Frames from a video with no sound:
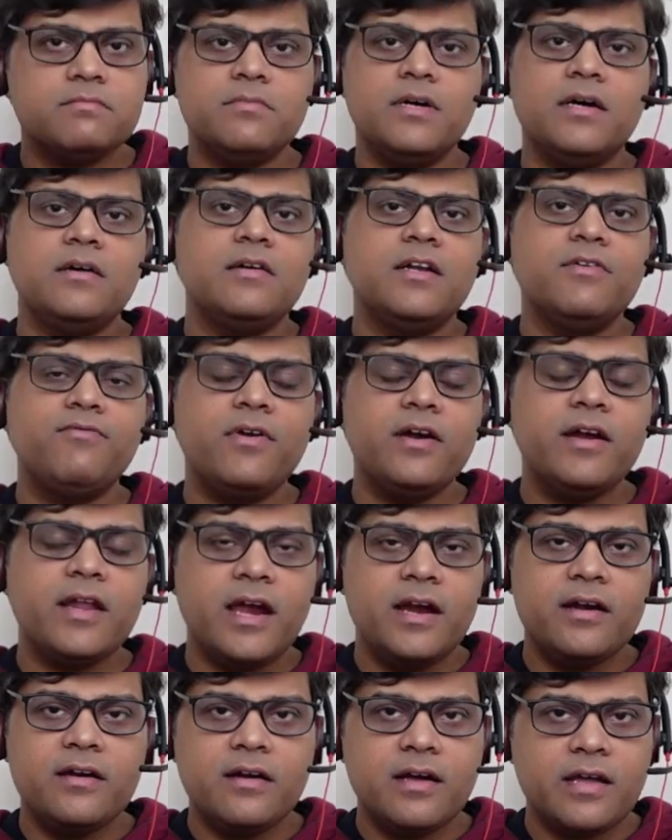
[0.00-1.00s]
different
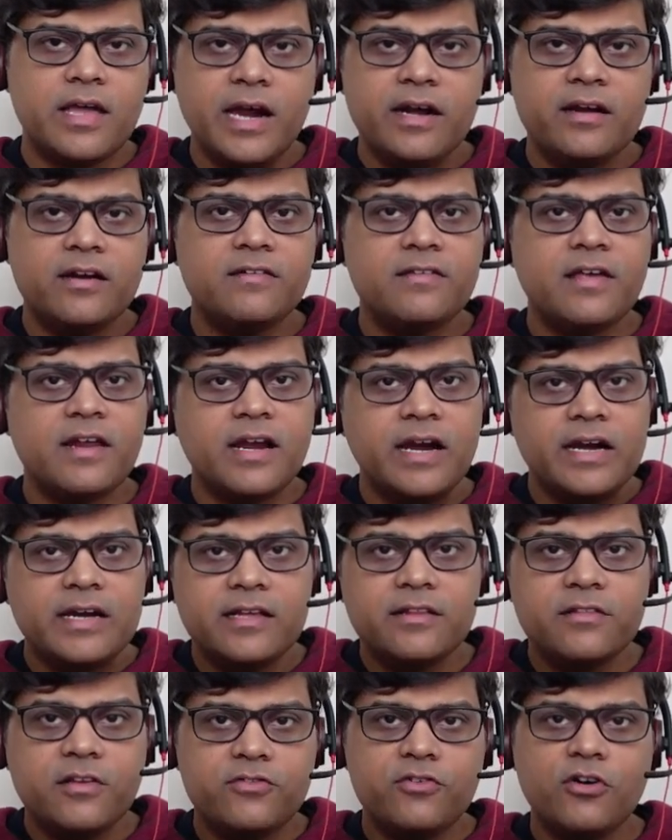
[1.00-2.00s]
candidates are
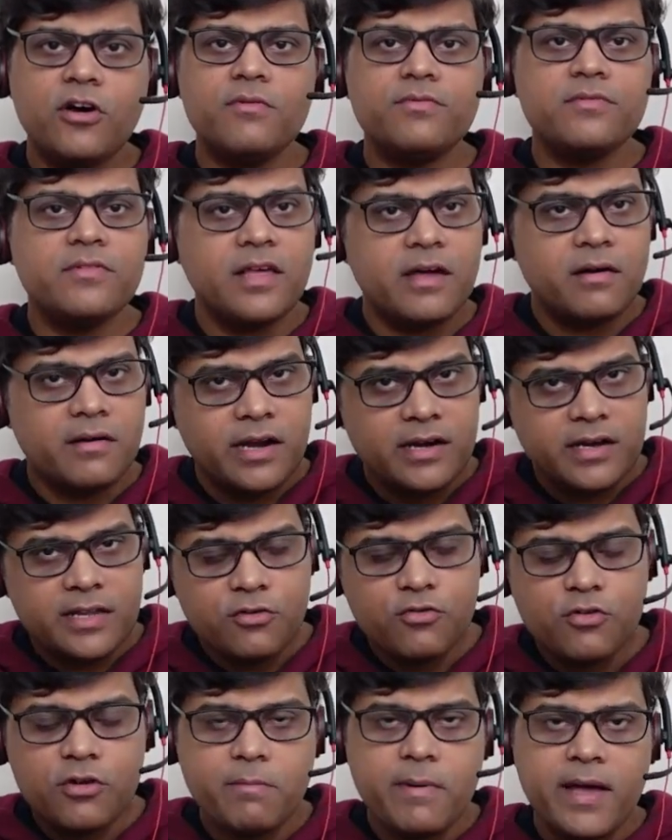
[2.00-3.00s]
getting the jobs, they are getting
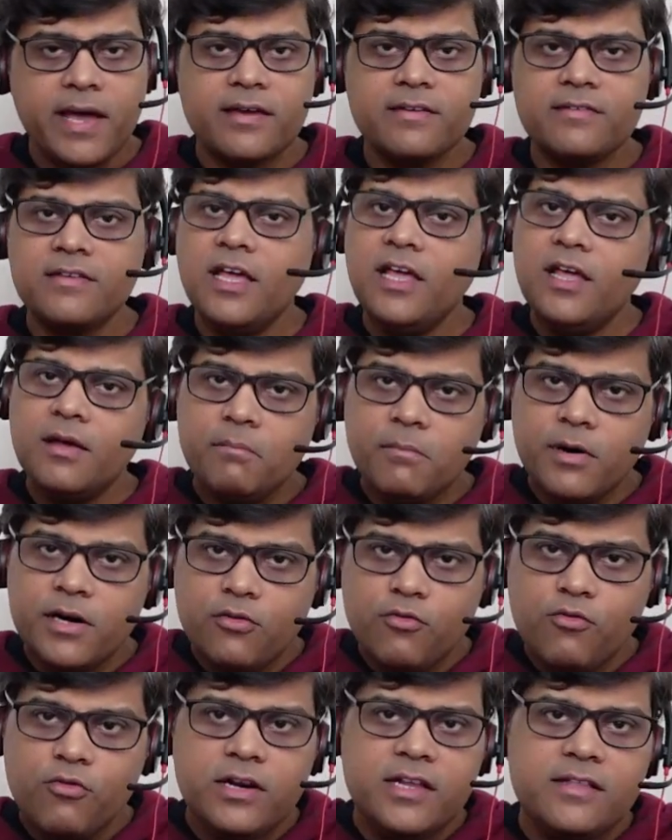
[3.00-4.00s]
good package, but
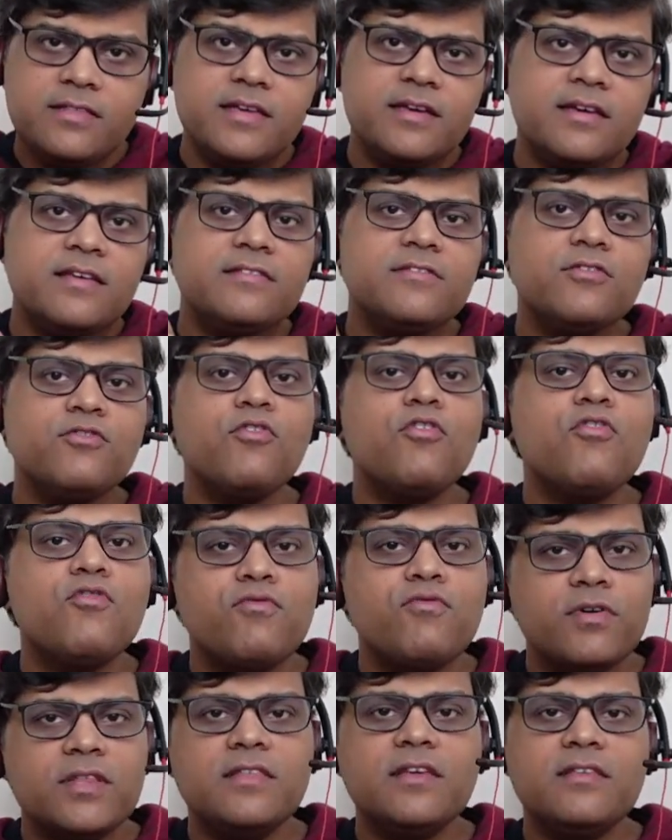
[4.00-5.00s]
only thing is go
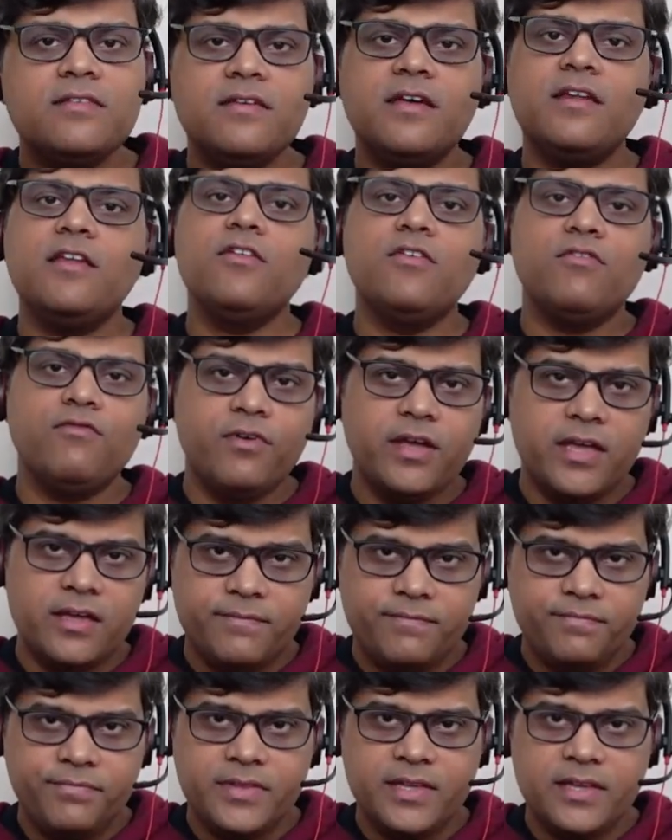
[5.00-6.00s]
with a genuine way.
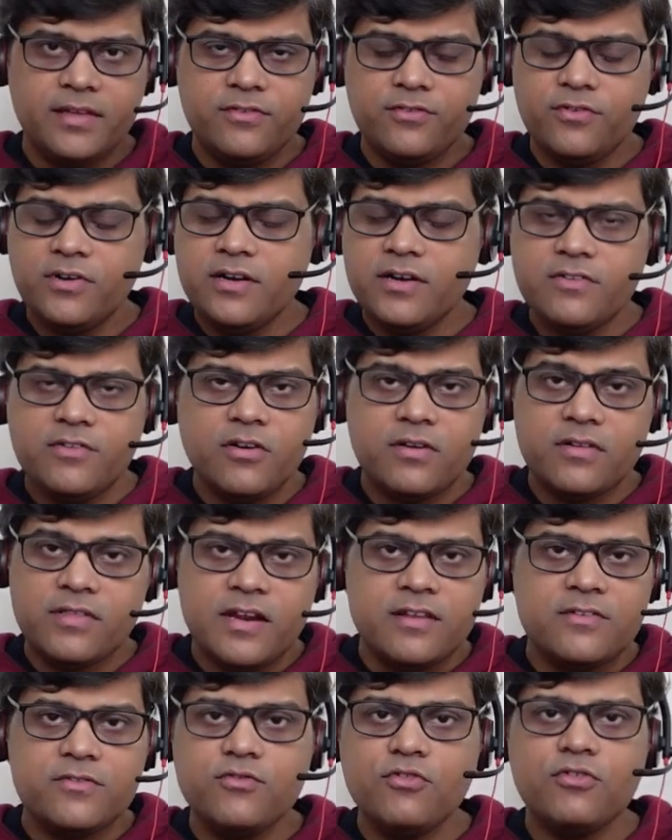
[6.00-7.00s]
So it is not, there
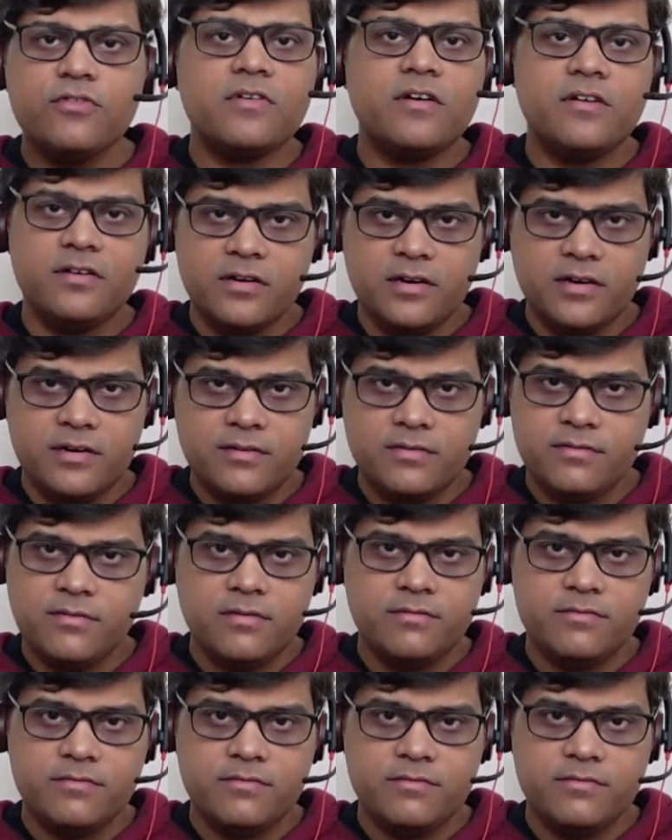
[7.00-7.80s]
is no shortcut.